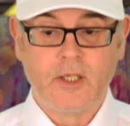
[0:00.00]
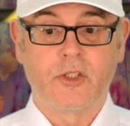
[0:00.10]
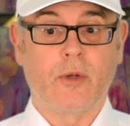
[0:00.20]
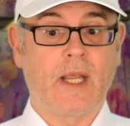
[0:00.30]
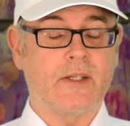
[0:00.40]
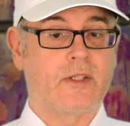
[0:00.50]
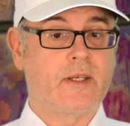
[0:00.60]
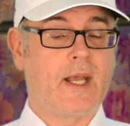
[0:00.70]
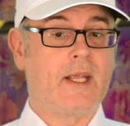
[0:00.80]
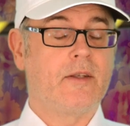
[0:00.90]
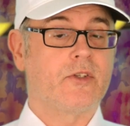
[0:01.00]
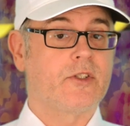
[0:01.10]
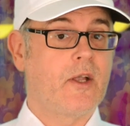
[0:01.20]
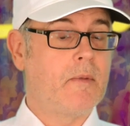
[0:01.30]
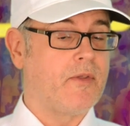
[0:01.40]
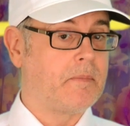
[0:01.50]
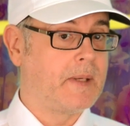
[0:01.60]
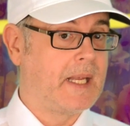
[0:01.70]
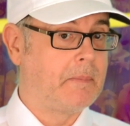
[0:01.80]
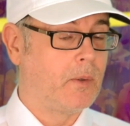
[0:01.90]
So yesterday, some of the
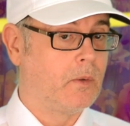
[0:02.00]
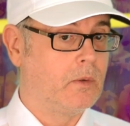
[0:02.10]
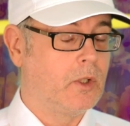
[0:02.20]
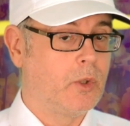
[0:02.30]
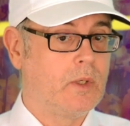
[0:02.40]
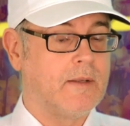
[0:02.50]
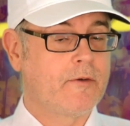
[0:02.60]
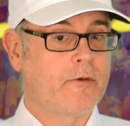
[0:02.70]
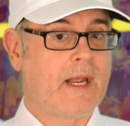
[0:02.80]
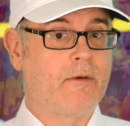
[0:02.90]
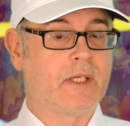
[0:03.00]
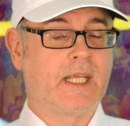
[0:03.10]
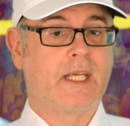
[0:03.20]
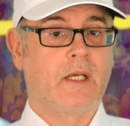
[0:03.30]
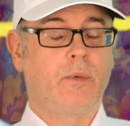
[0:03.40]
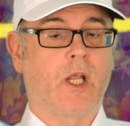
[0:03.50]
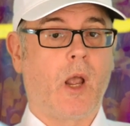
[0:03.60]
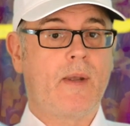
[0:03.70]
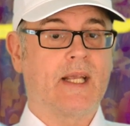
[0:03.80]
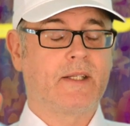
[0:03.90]
people who live around here were
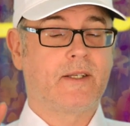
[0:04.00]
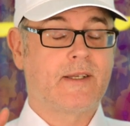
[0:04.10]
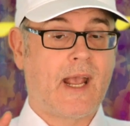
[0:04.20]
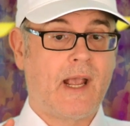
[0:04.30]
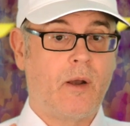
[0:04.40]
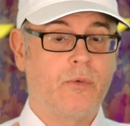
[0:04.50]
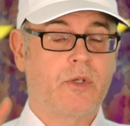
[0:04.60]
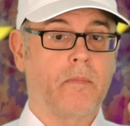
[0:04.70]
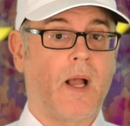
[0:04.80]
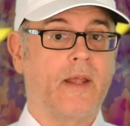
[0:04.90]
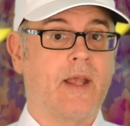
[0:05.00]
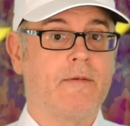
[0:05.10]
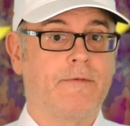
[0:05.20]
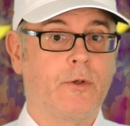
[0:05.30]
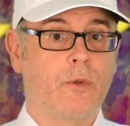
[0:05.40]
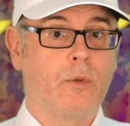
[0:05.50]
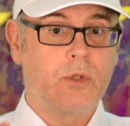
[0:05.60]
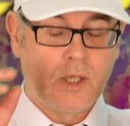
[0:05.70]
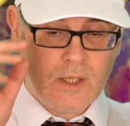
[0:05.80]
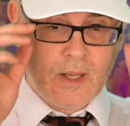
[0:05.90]
going into town to buy their
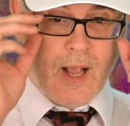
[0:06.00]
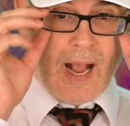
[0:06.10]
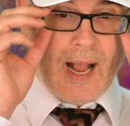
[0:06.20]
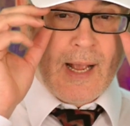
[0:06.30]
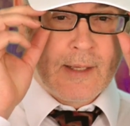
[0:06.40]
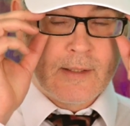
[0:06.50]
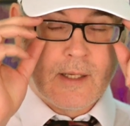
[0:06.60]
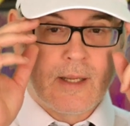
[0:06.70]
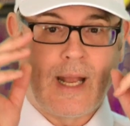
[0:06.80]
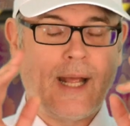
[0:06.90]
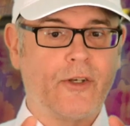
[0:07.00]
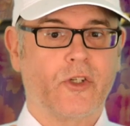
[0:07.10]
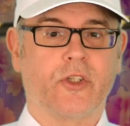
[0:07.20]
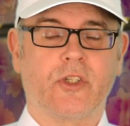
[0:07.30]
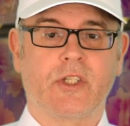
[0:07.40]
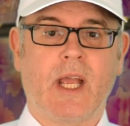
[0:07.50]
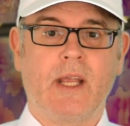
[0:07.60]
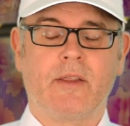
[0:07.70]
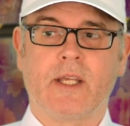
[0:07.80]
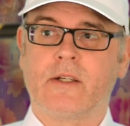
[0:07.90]
food. And can I just say
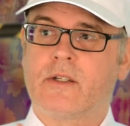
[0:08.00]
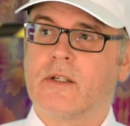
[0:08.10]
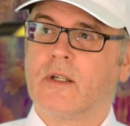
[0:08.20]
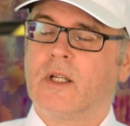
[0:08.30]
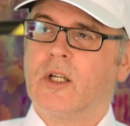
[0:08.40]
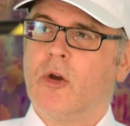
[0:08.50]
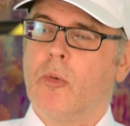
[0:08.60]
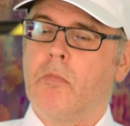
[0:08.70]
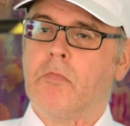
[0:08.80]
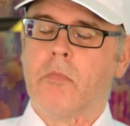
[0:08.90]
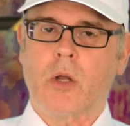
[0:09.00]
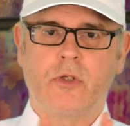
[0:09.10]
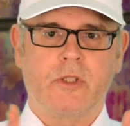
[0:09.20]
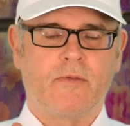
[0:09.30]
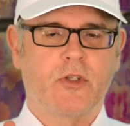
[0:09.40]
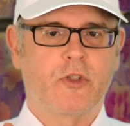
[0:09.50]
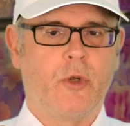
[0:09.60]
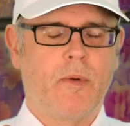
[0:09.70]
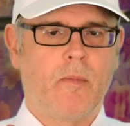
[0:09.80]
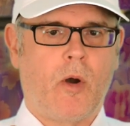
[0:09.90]
that most of the
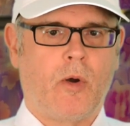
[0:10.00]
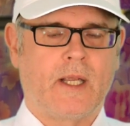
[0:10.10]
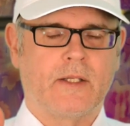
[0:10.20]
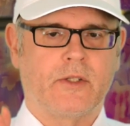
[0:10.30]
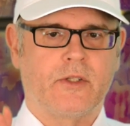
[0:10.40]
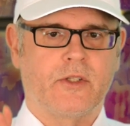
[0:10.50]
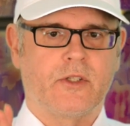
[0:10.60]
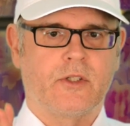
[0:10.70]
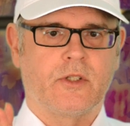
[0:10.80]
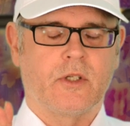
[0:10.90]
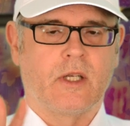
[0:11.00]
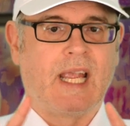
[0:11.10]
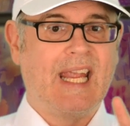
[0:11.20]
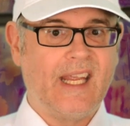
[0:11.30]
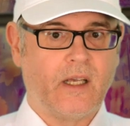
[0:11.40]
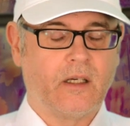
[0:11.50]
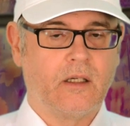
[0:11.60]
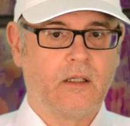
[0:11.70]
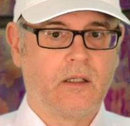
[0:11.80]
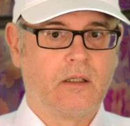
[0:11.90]
supermarkets here
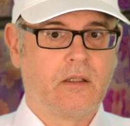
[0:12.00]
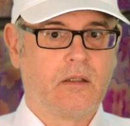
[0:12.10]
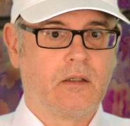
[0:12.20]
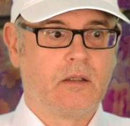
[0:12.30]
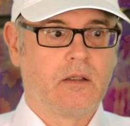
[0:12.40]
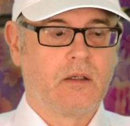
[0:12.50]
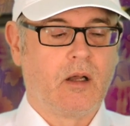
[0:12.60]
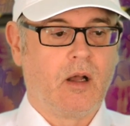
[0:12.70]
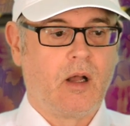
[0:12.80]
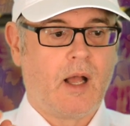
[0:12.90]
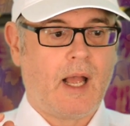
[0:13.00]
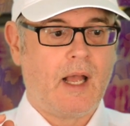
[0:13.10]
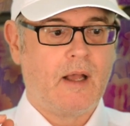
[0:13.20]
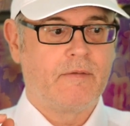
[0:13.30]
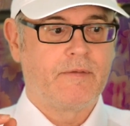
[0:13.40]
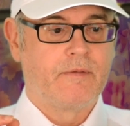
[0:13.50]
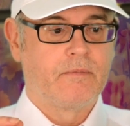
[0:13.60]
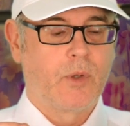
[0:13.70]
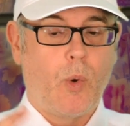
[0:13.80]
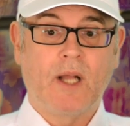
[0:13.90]
have
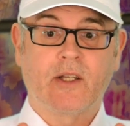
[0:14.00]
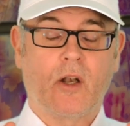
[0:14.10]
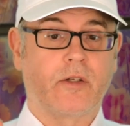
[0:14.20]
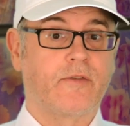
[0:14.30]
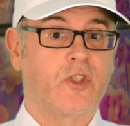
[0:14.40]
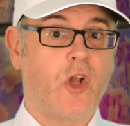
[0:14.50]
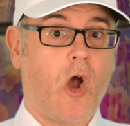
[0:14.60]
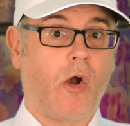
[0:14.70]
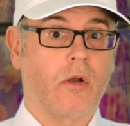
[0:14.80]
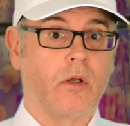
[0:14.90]
quite a lot of stock.